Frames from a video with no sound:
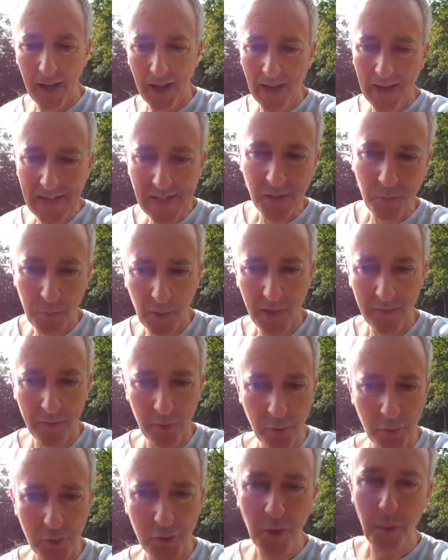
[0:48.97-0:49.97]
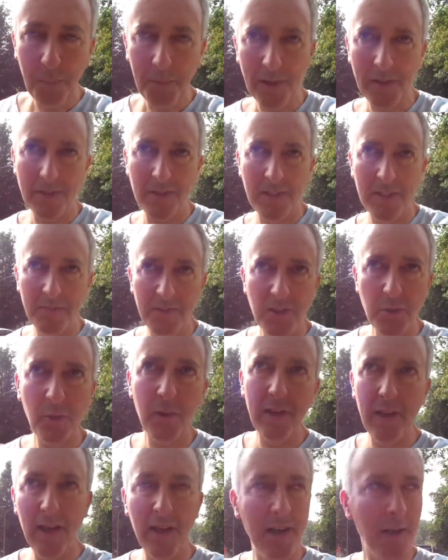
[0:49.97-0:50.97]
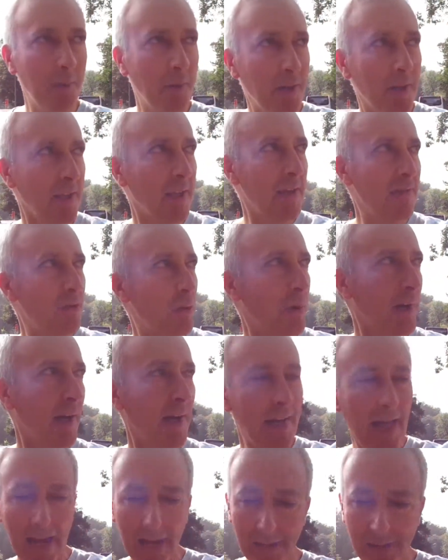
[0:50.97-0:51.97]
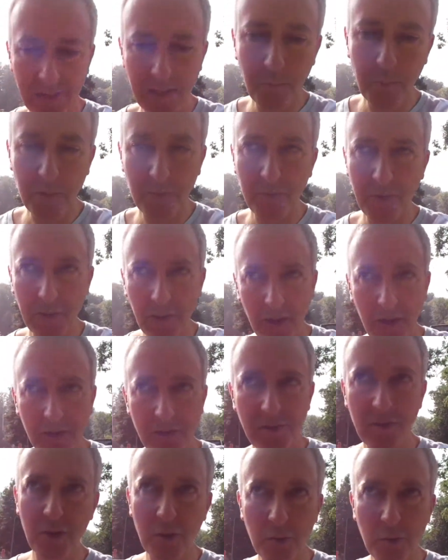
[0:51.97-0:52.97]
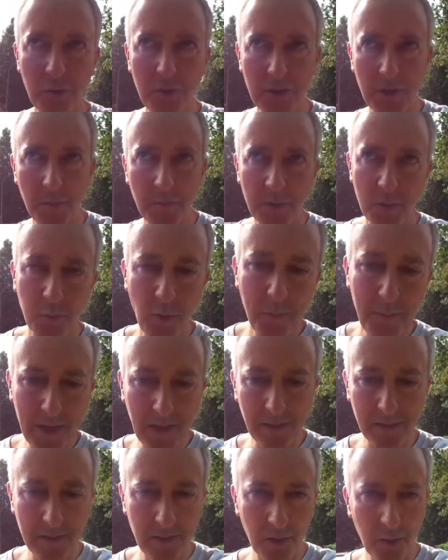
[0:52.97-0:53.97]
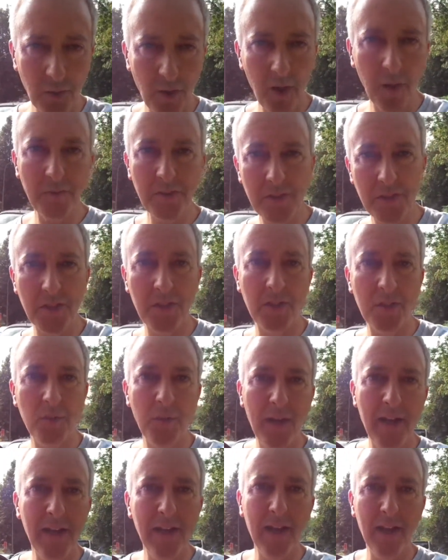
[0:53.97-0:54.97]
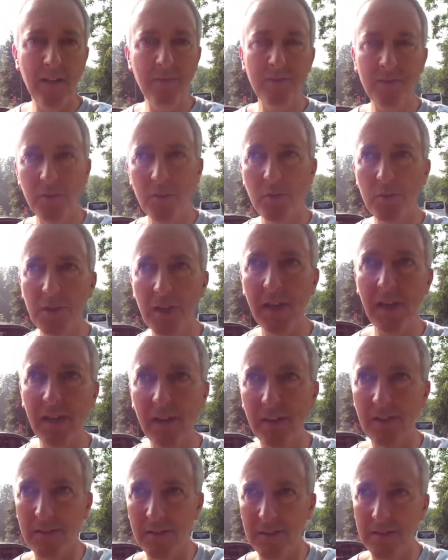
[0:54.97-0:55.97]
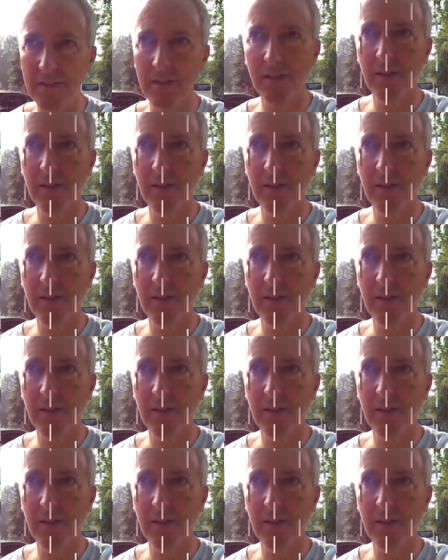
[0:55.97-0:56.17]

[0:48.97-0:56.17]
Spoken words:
each one of those topics individually, and I'm going to give you an analogy with regard to some swimming. So I'll see you in a few seconds.